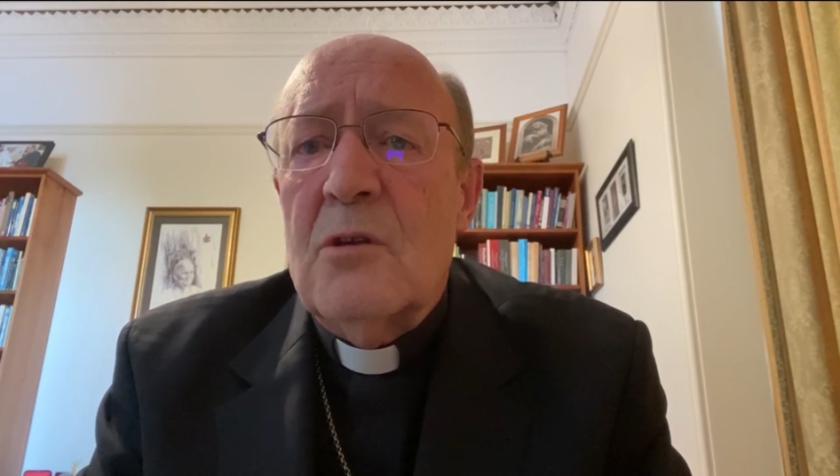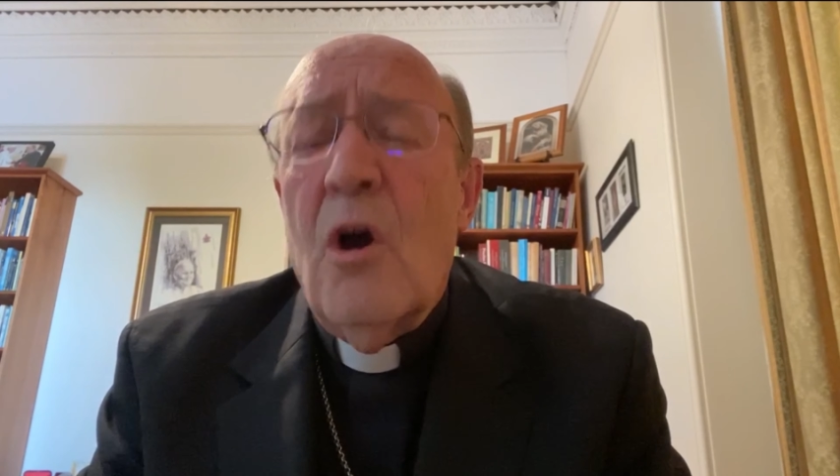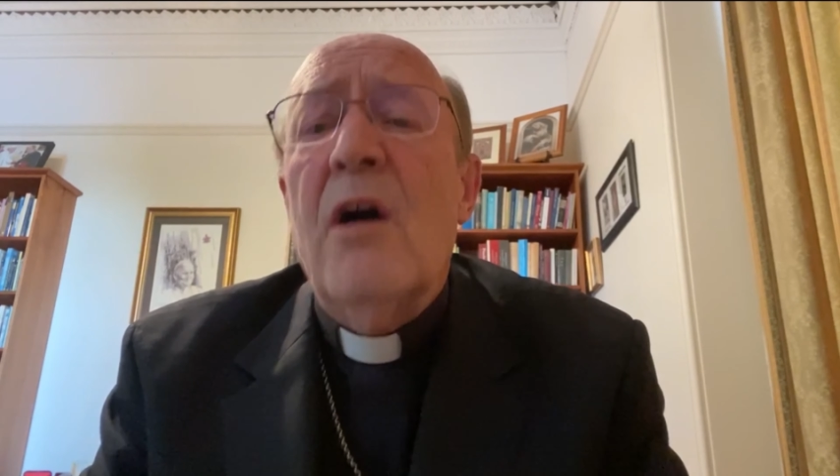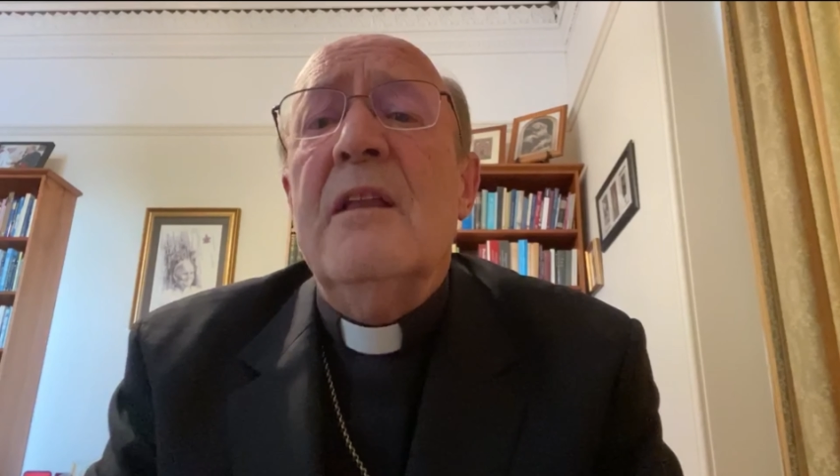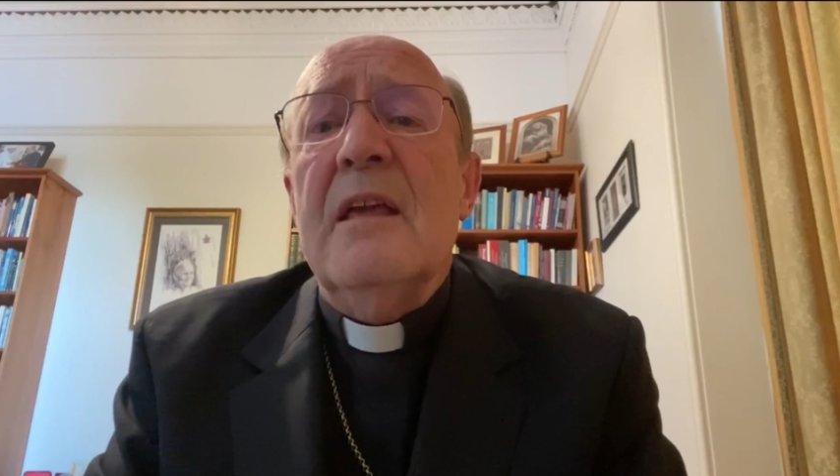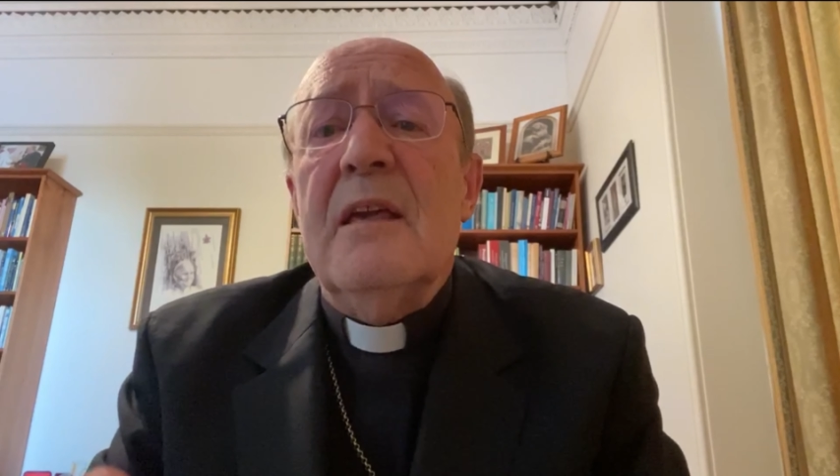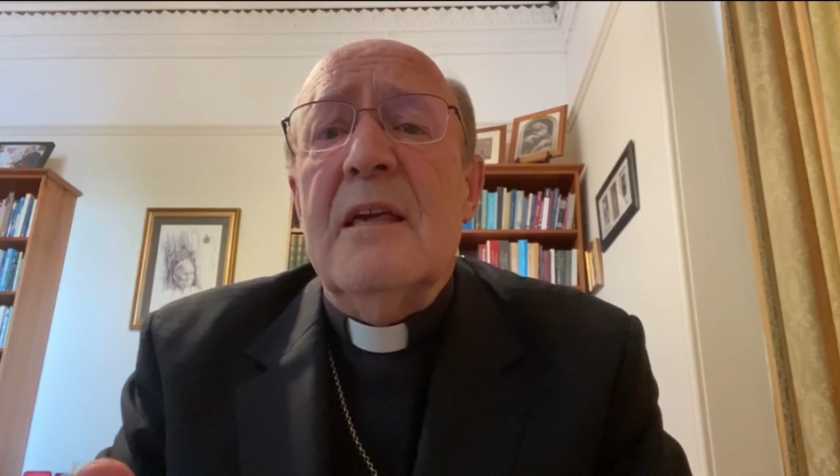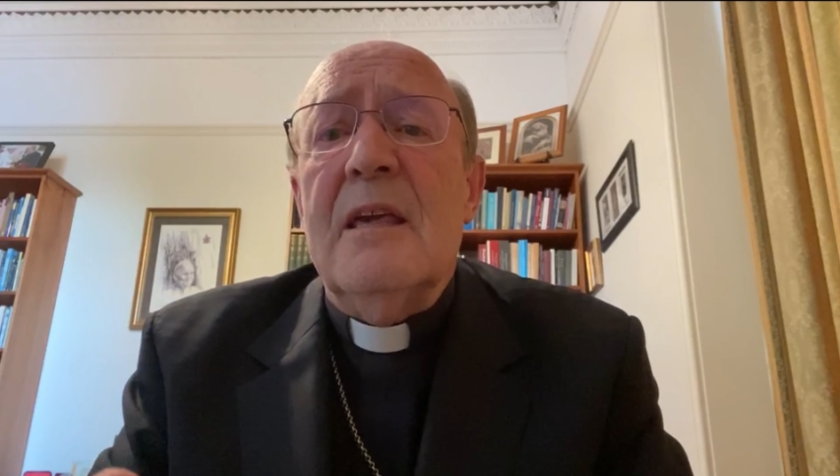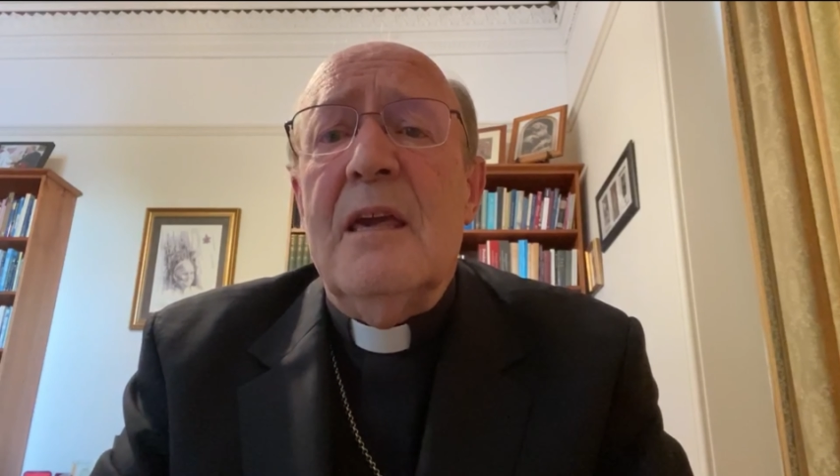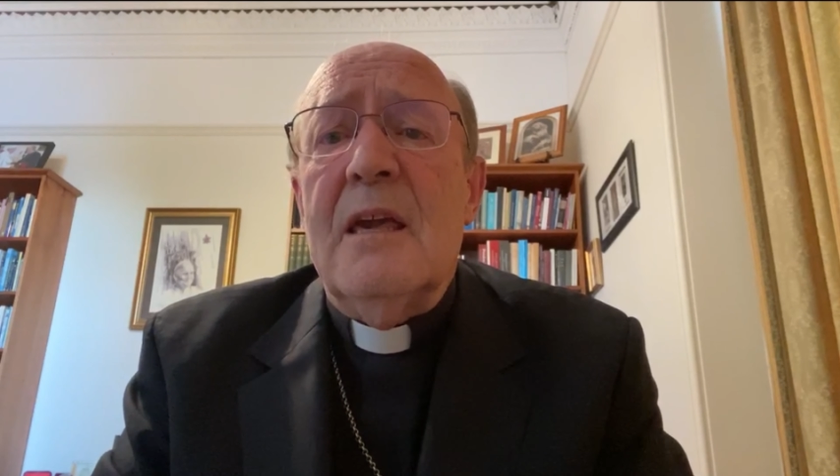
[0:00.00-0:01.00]
God
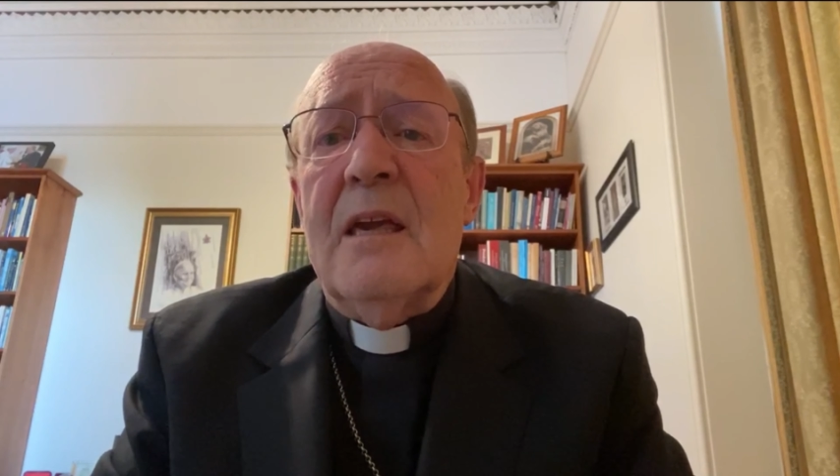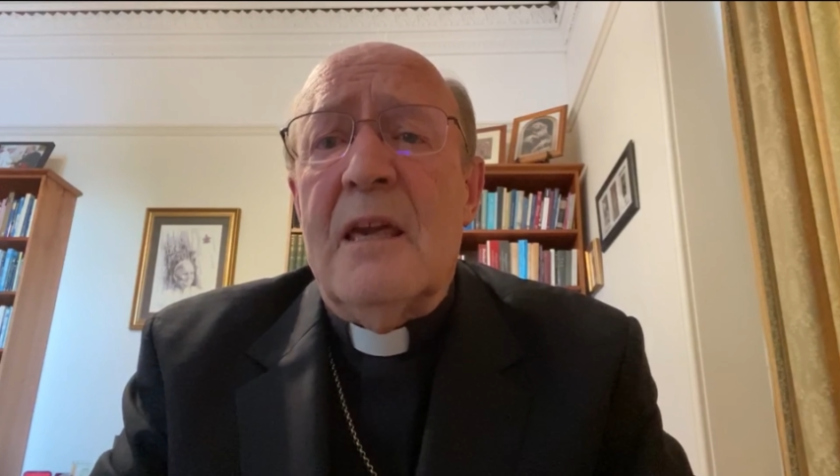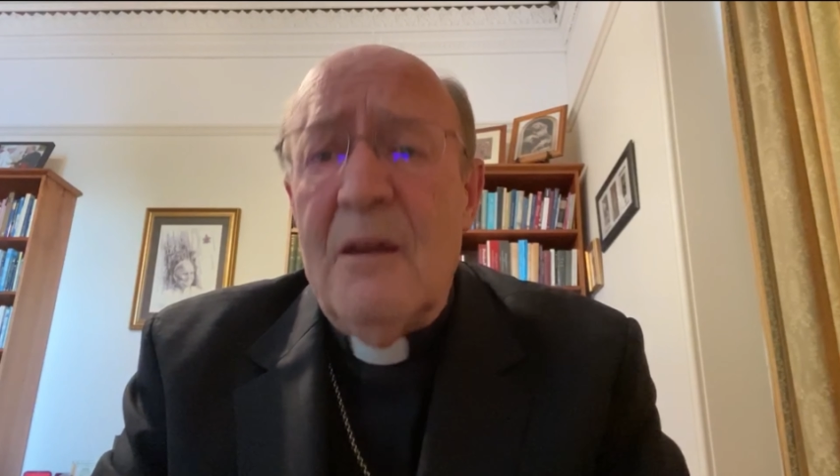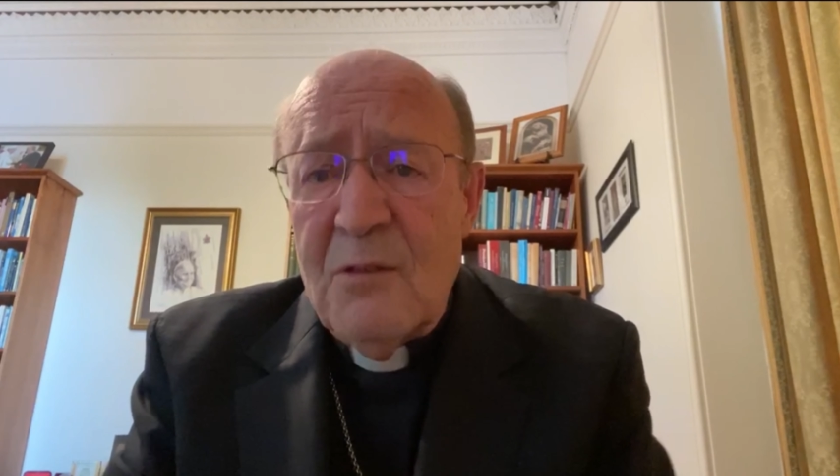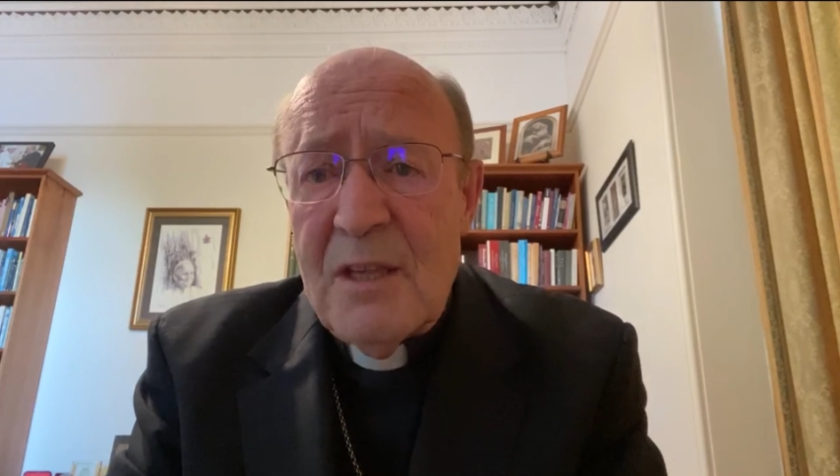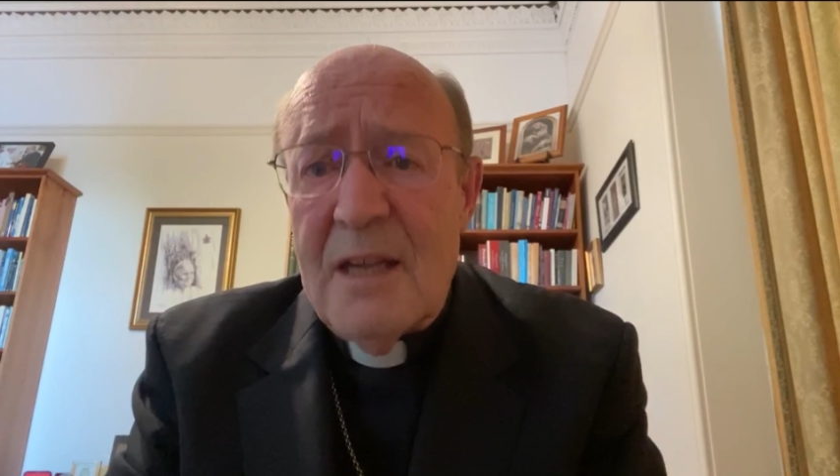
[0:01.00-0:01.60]
gives